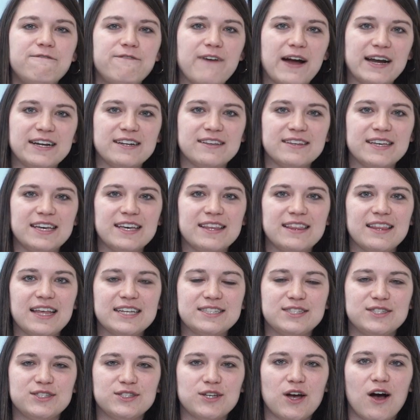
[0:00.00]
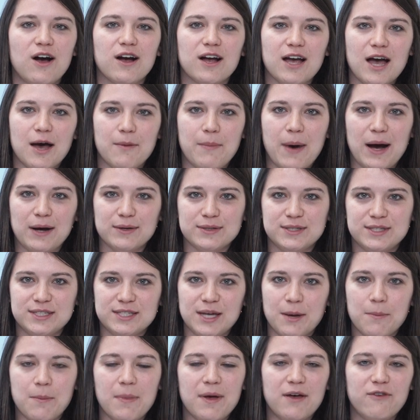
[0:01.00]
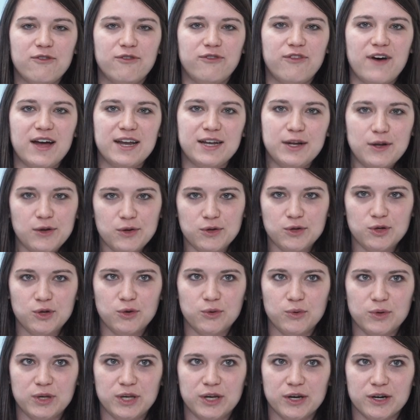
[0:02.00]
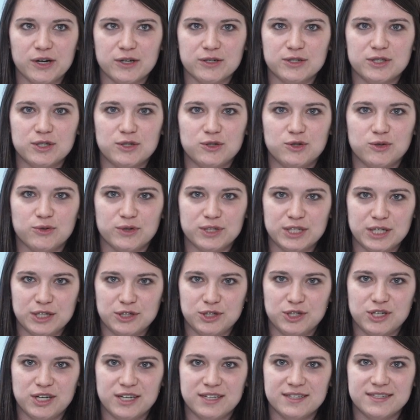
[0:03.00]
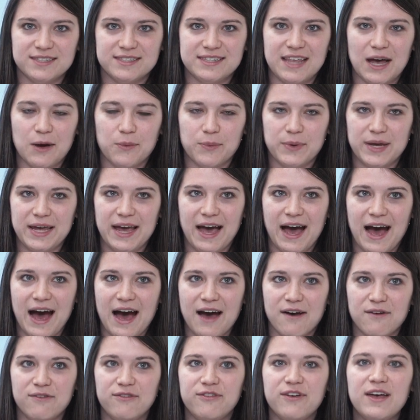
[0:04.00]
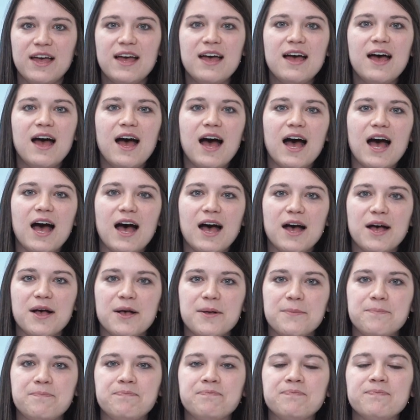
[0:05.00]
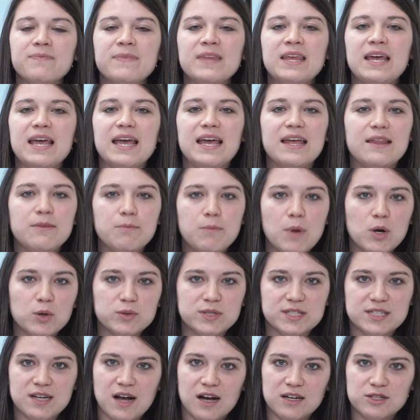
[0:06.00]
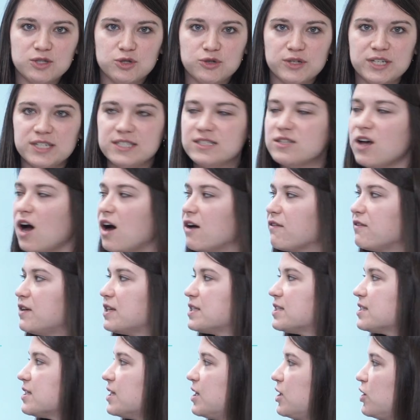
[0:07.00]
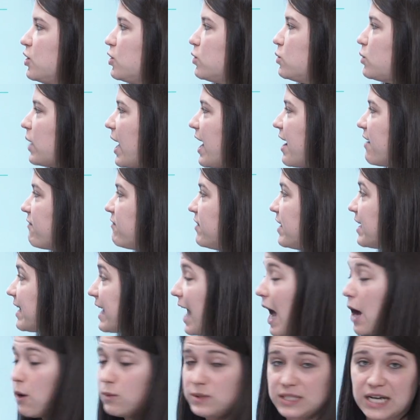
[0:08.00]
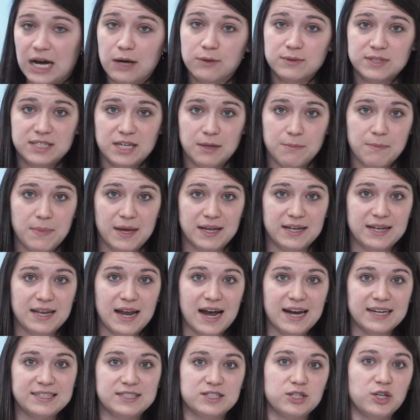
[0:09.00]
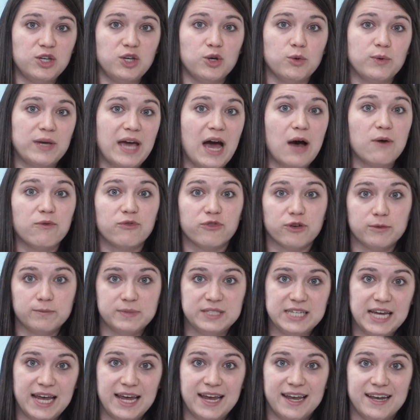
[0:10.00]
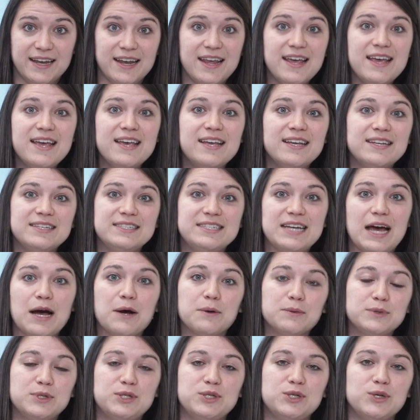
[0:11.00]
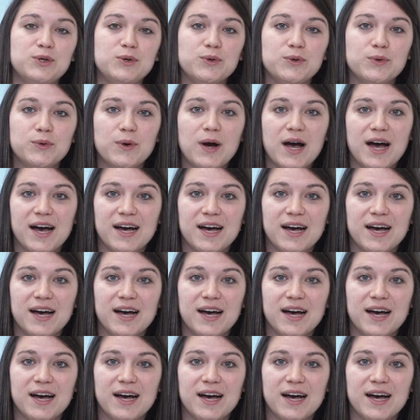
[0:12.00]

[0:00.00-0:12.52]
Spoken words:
finally, let's talk about some fun New Year's traditions that we have. In most countries, obviously, you have the countdown to midnight, so you count from 10 down to